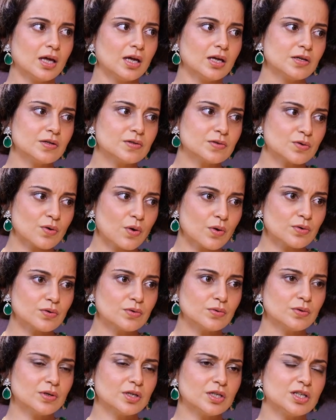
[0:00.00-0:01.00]
it is not
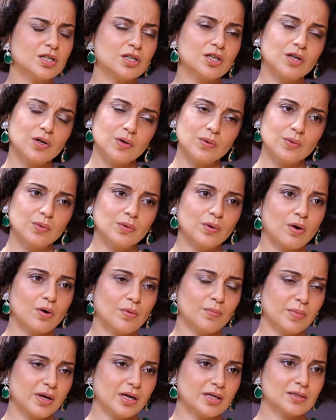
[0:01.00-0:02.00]
to ridicule
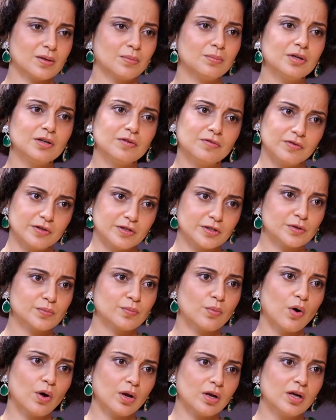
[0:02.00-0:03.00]
or make somebody feel
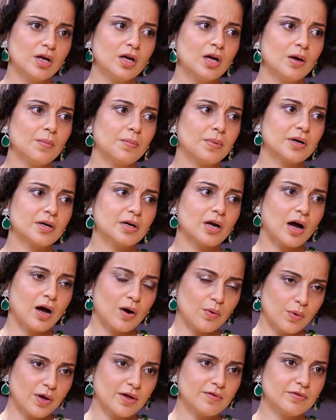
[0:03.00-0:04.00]
small, but
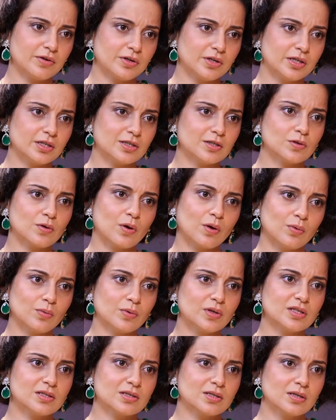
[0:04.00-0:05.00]
however, it is
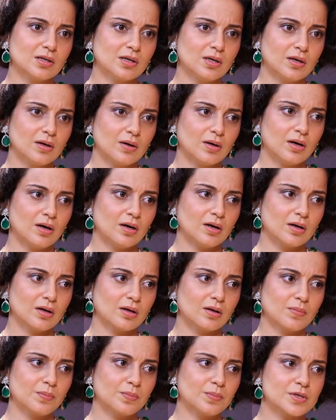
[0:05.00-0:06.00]
always
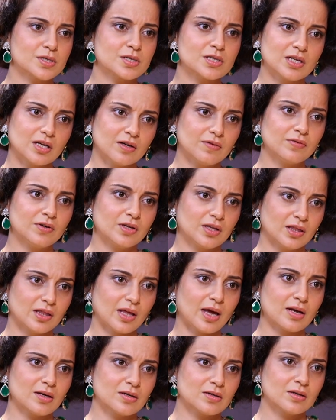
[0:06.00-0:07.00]
perceived in
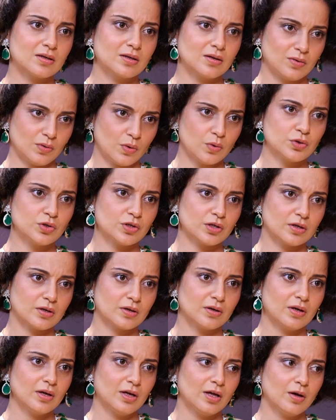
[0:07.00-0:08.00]
that
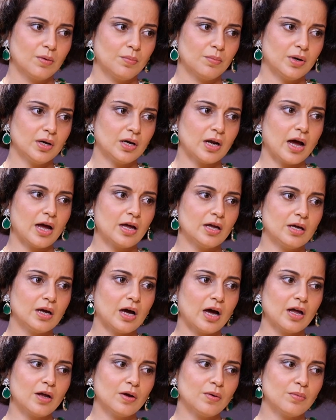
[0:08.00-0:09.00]
notion. But
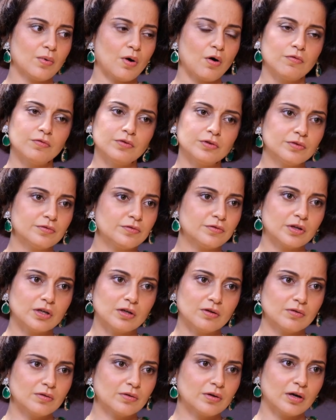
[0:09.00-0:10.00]
I often
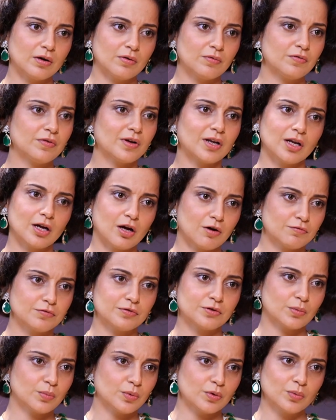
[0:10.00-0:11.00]
feel very
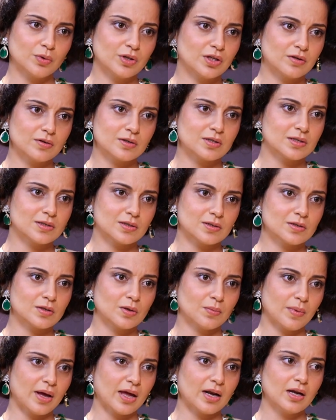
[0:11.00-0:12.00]
comfortable with
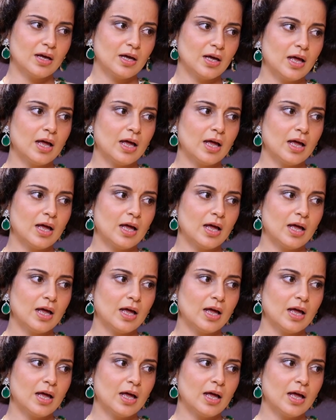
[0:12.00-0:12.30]
criticism, and